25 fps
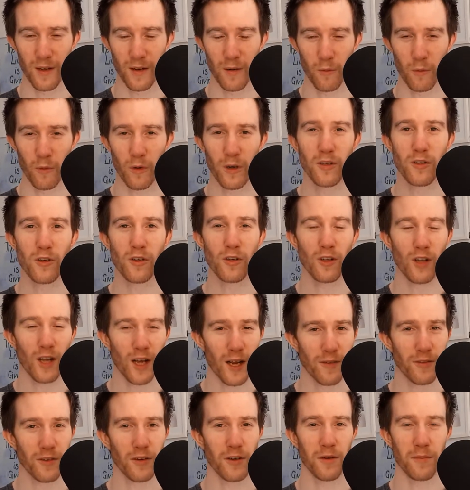What is your
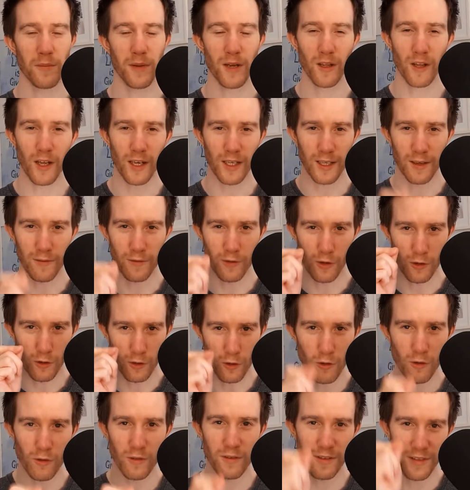life going to be like if you
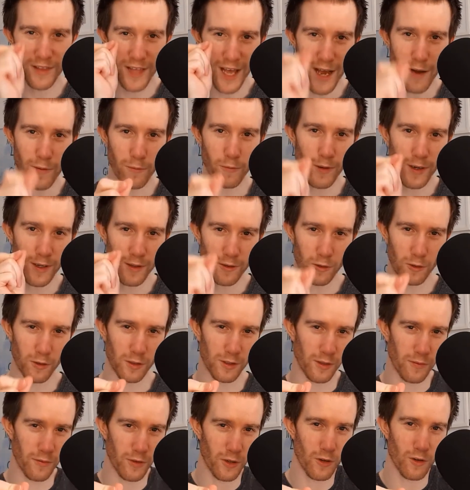use that
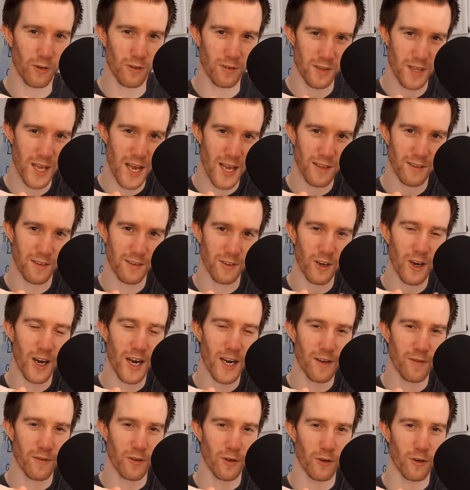resource, if you use that
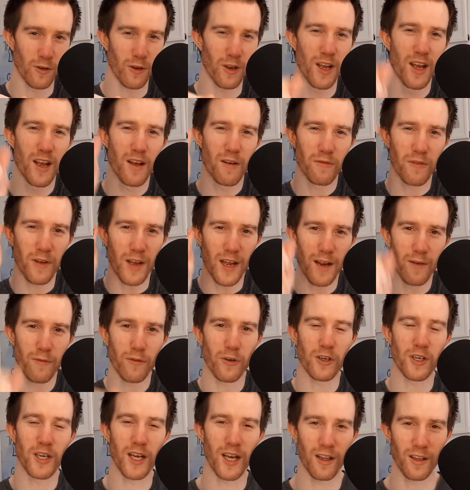side of you for
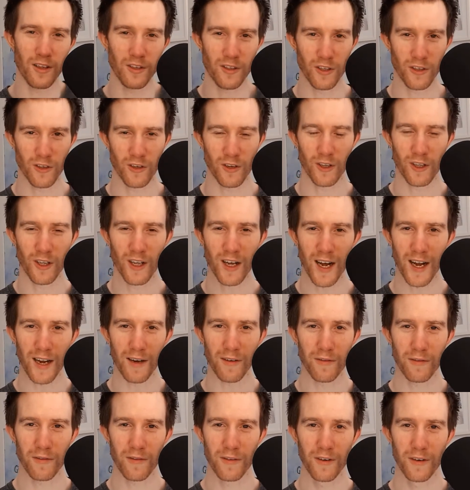every challenge in your
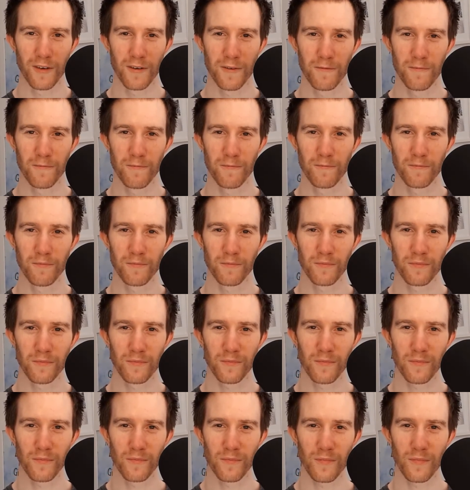life?
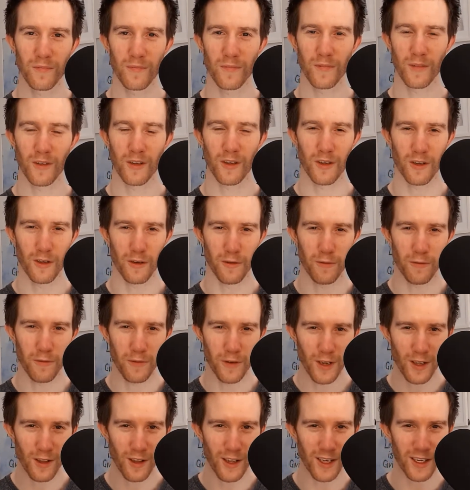Can you
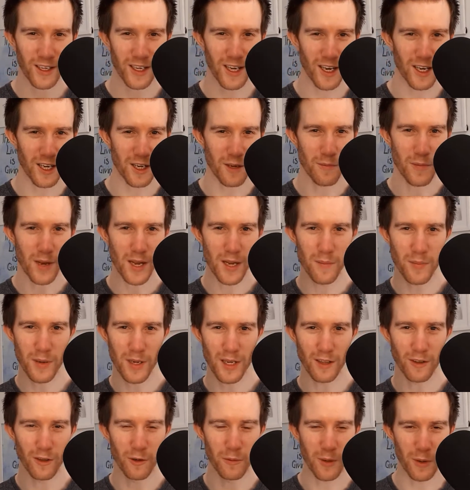feel like how you may be
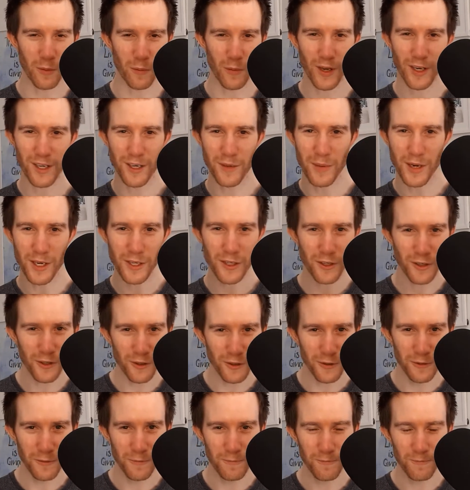a little bit
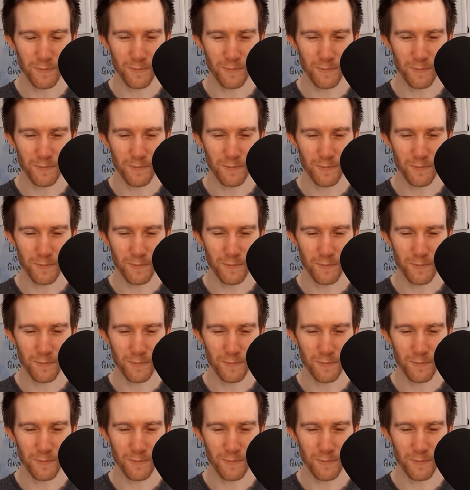one-dimensional?